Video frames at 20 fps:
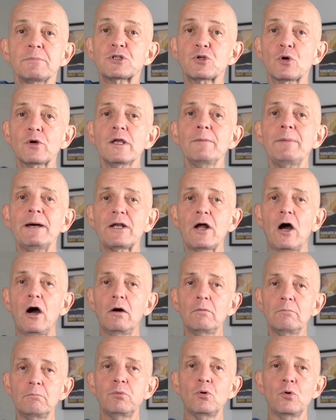But talking about
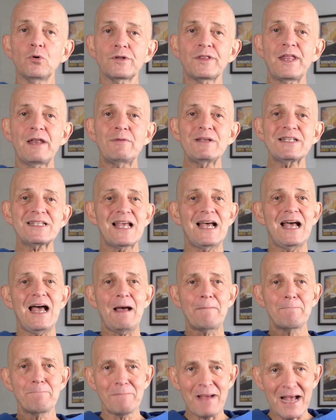on board, there is
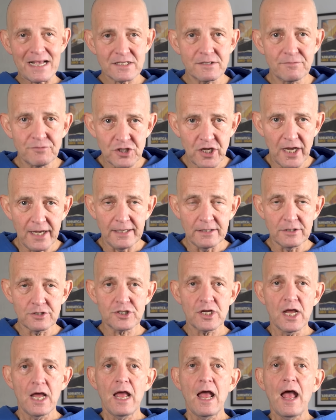a massive
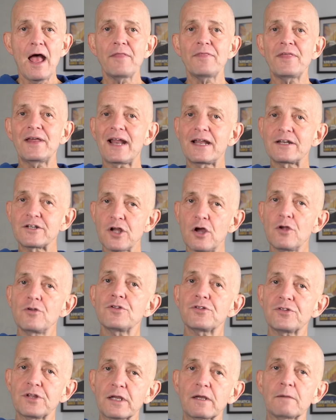change that I
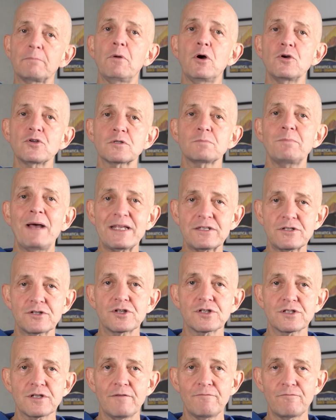don't think most
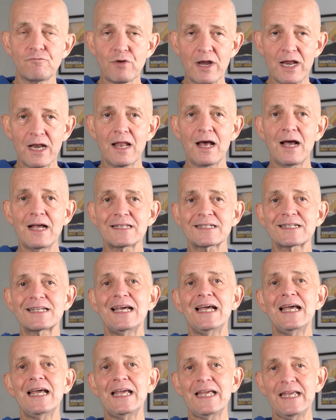passengers have realized
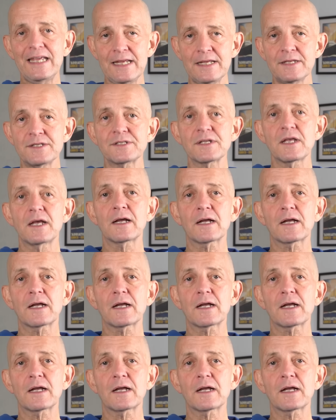is